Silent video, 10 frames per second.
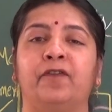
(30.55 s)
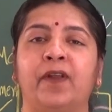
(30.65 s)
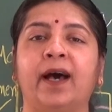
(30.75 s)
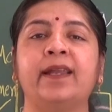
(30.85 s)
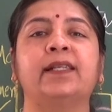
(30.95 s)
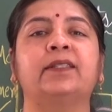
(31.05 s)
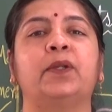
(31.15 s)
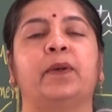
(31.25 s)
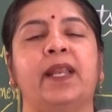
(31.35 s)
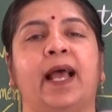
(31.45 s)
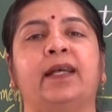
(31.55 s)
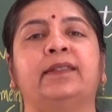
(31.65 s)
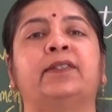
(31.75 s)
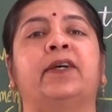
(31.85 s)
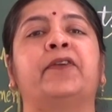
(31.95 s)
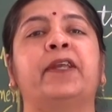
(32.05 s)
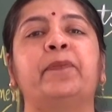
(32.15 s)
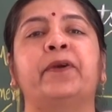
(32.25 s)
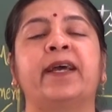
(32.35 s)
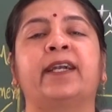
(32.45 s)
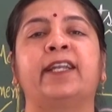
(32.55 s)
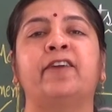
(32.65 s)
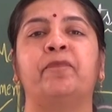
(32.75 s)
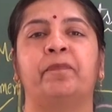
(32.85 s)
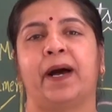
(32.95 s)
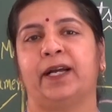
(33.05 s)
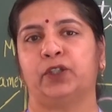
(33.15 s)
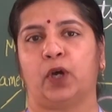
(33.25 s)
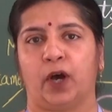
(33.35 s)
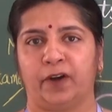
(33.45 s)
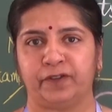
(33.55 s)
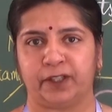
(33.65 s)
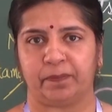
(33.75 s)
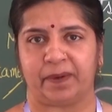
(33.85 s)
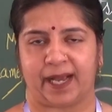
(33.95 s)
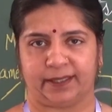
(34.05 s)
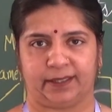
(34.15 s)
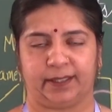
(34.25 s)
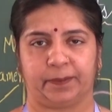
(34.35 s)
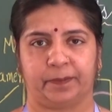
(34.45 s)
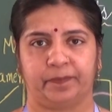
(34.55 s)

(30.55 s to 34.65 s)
Flower is known as the reproductive part of the plant.